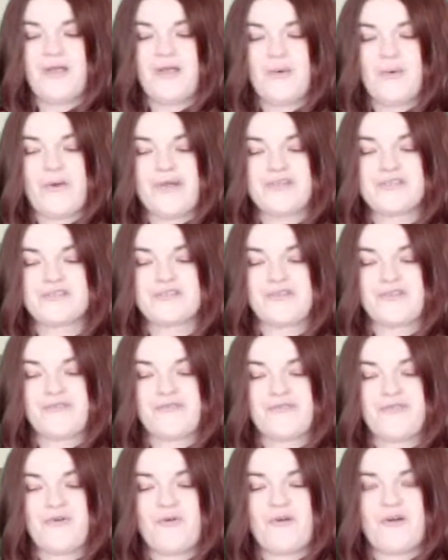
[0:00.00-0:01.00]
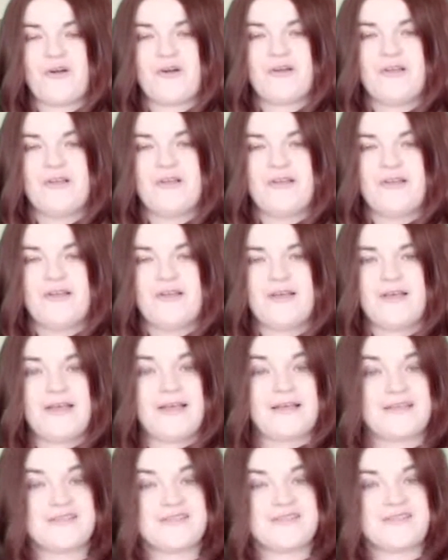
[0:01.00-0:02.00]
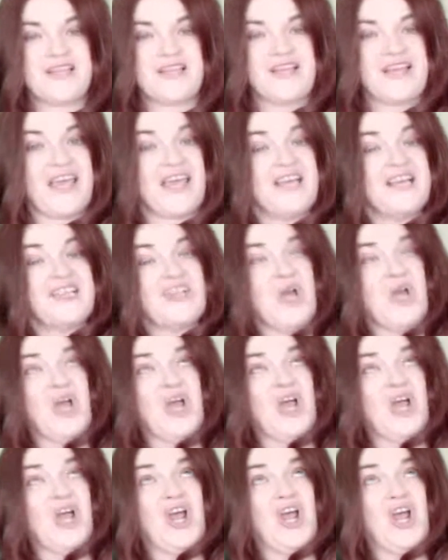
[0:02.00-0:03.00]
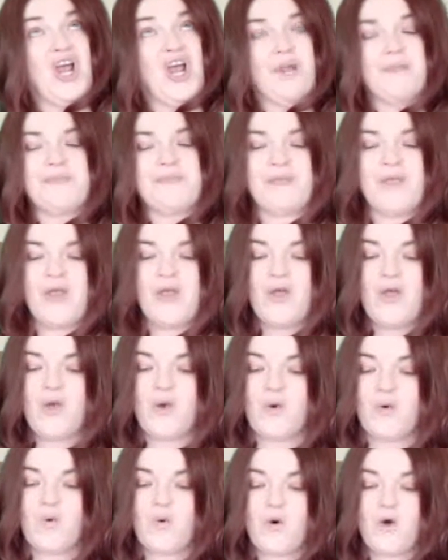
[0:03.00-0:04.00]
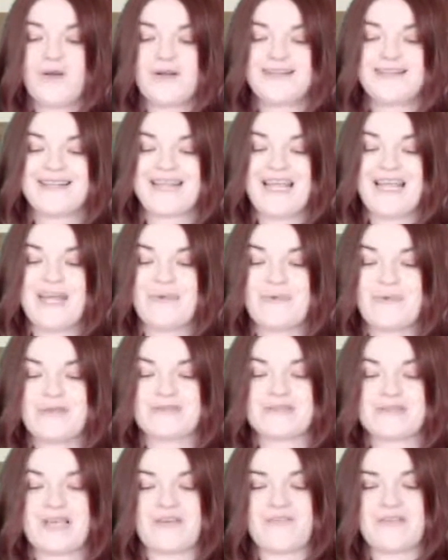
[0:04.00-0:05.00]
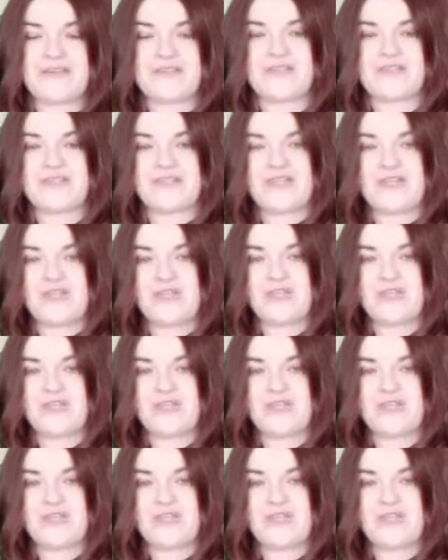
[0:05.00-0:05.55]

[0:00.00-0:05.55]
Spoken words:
Question 4. In singing, what name is given to the